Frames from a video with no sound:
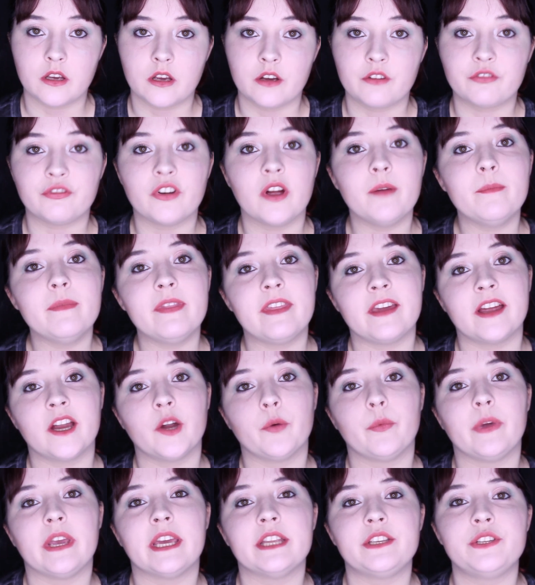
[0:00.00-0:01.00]
From
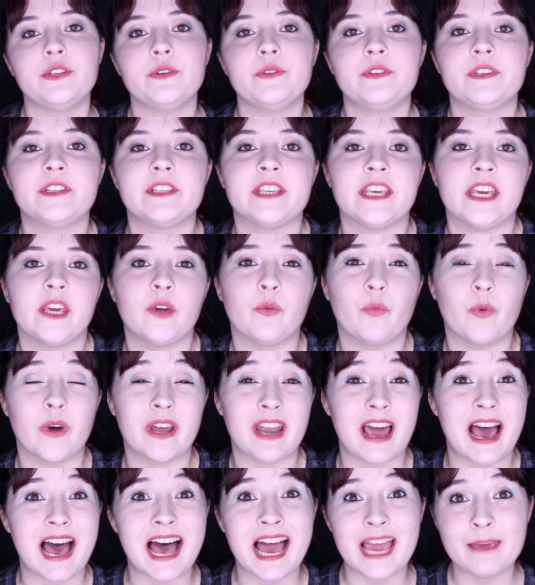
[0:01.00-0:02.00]
there, we get to see
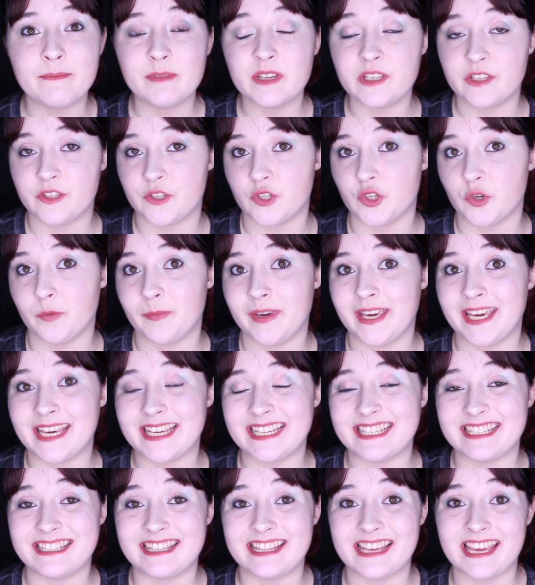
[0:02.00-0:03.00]
what I'm assuming
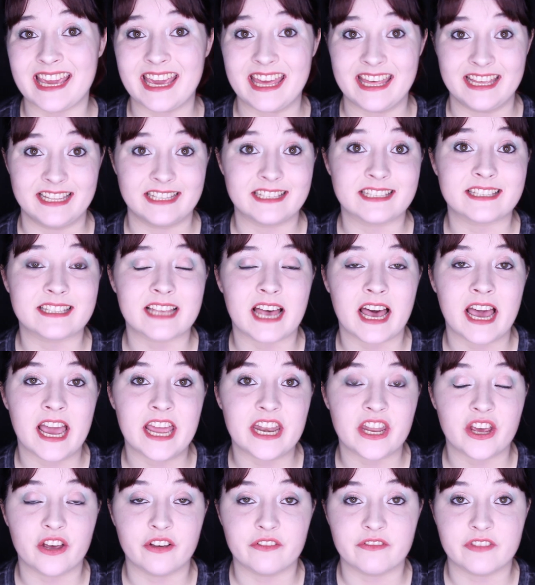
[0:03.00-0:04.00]
is the
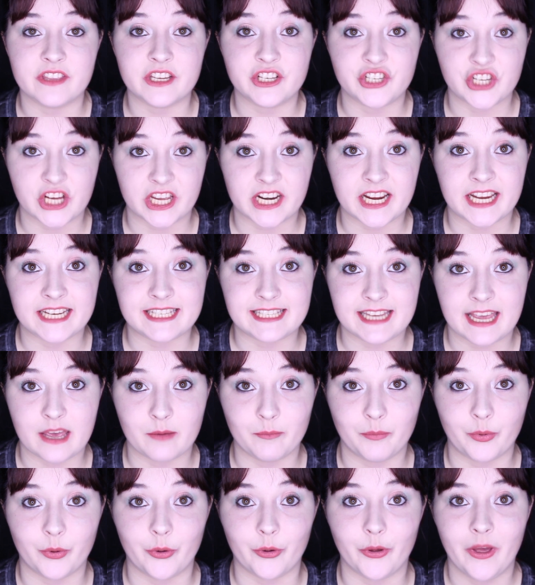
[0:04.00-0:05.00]
inside of the Jedi
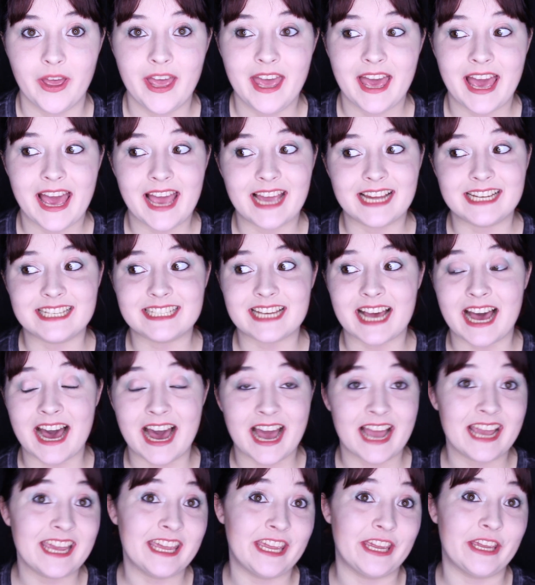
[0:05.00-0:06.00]
Temple, and
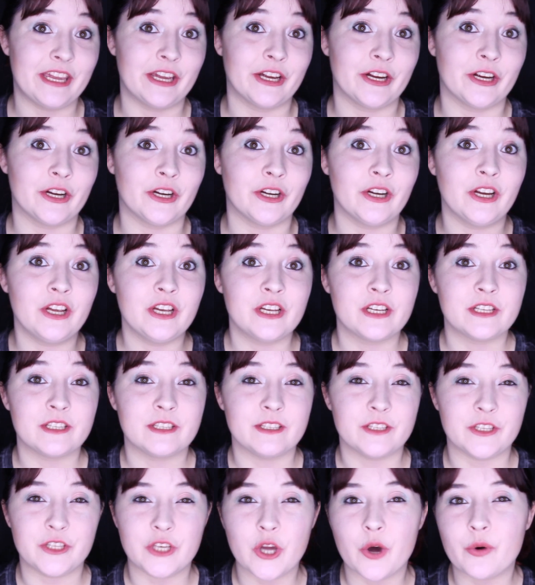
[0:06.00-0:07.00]
I hear
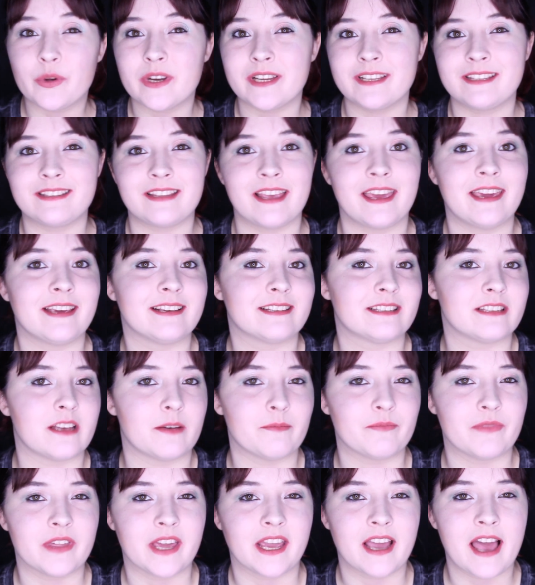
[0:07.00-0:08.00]
Yoda saying
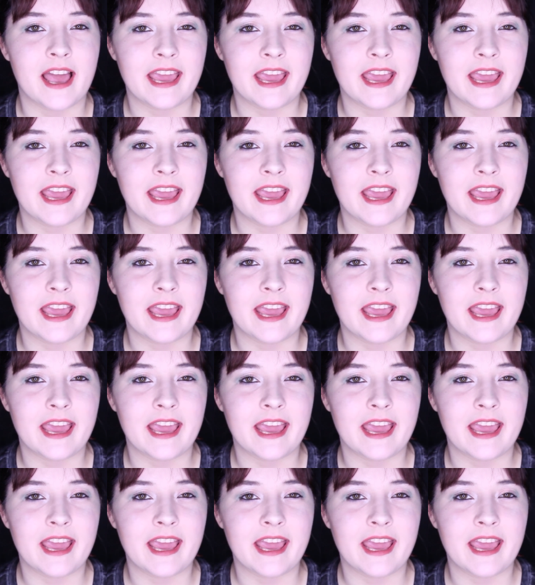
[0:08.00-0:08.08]
something.